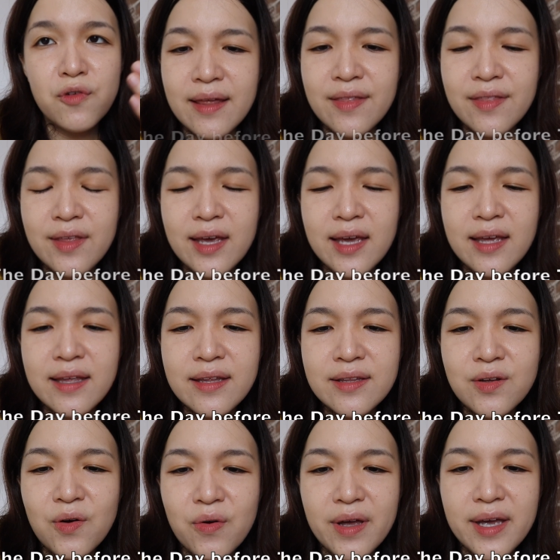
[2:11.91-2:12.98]
And
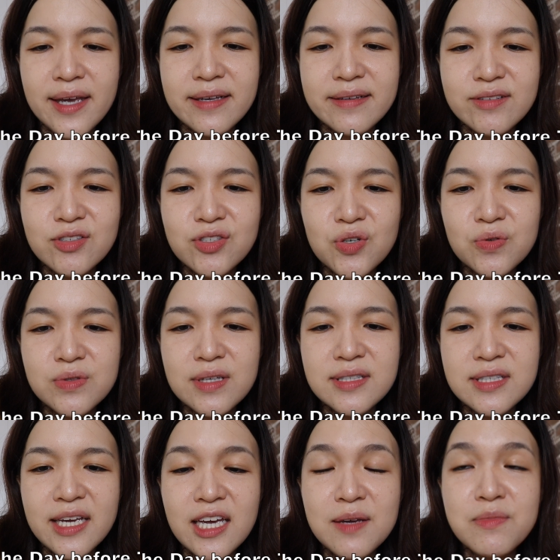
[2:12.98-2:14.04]
then so the
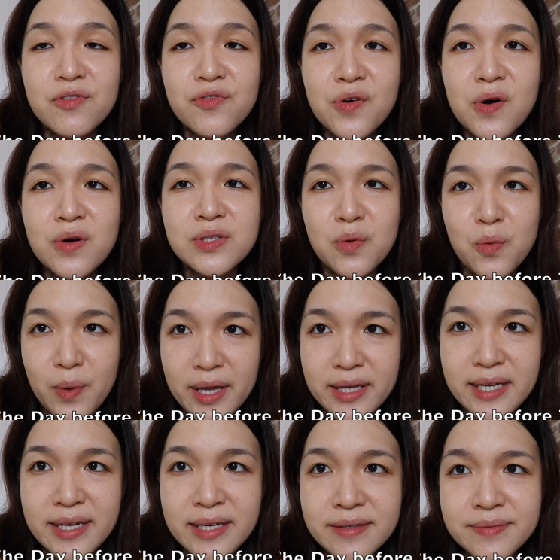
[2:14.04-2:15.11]
day before the
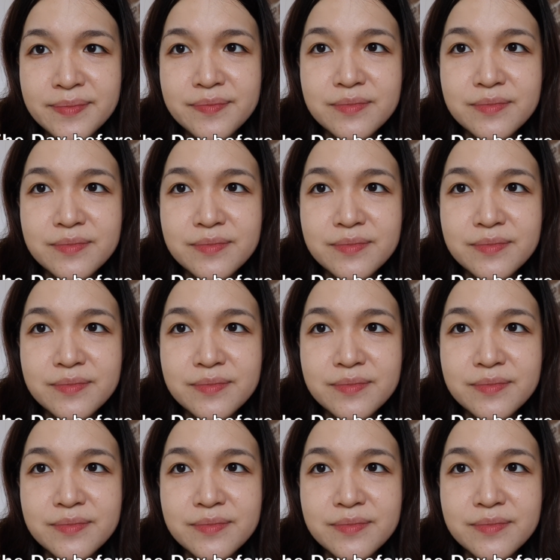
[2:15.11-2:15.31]
wedding,